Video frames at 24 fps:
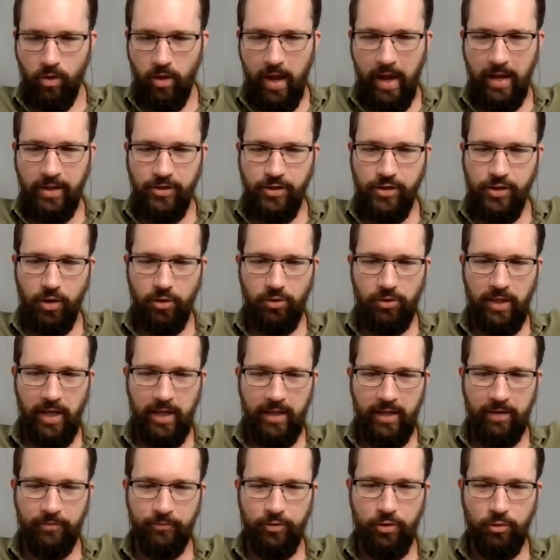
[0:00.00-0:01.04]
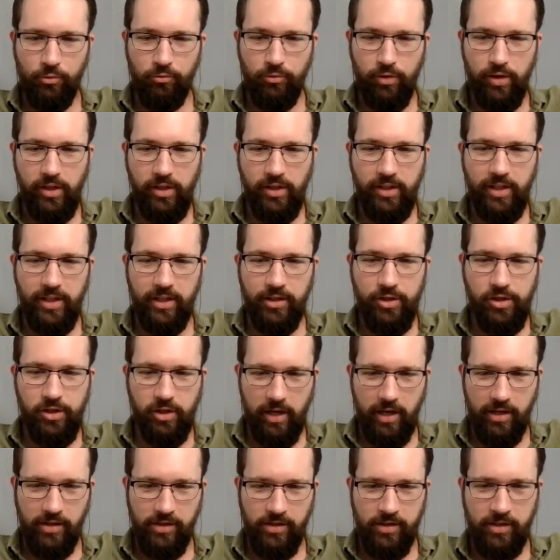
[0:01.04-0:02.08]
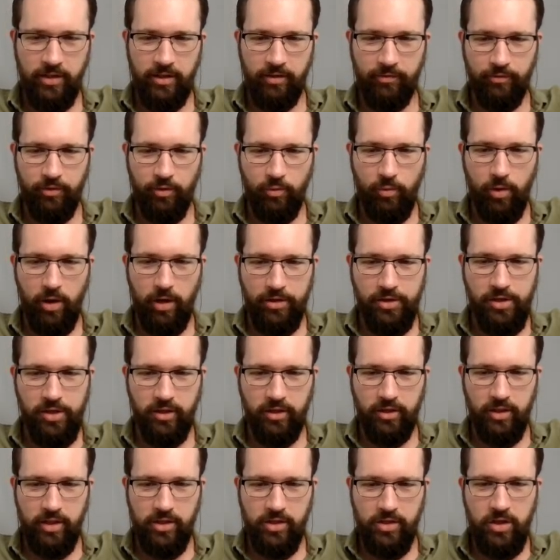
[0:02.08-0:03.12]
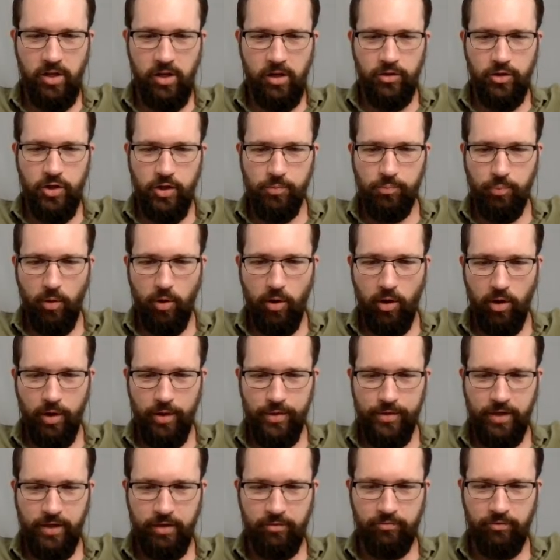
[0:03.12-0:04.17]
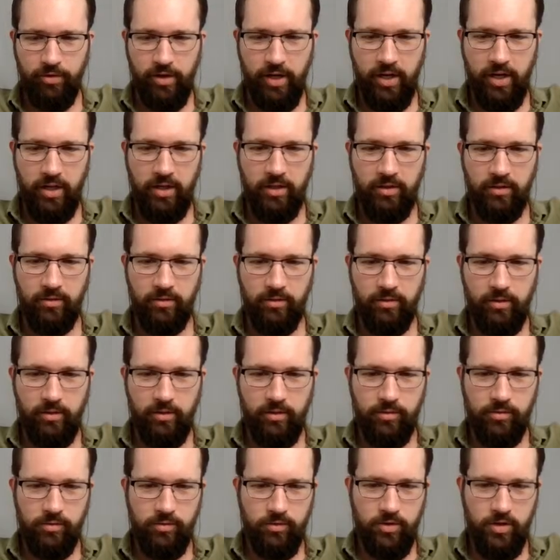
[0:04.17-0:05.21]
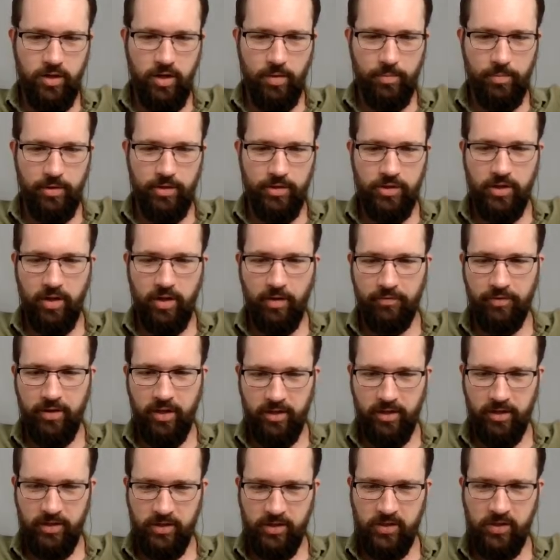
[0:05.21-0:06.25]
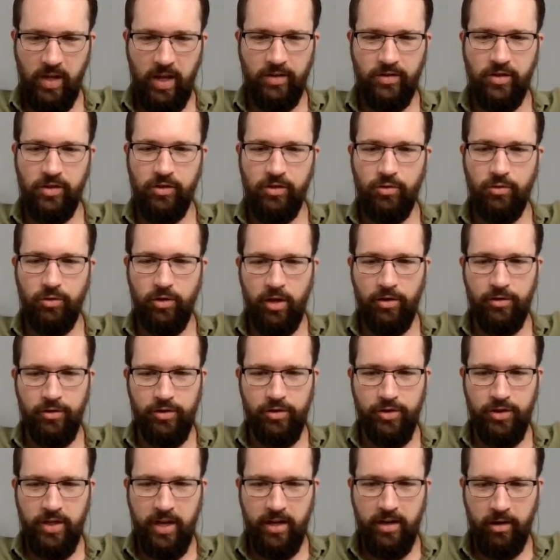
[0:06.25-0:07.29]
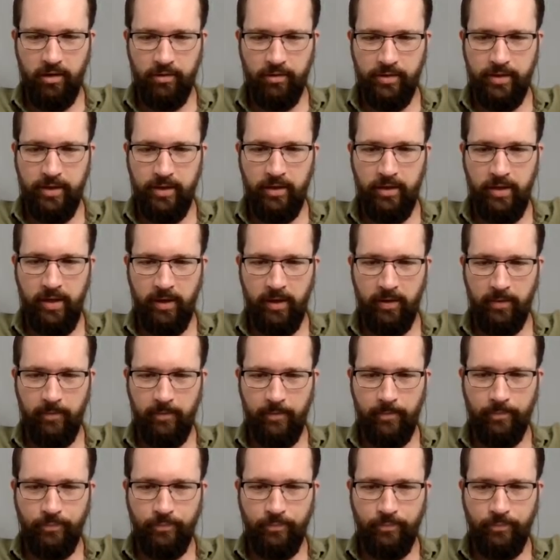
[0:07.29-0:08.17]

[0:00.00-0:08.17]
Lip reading: And so, like, if you're really interested, if you're watching this, just pause and read some of the stuff that this says, and you'll understand our thinking.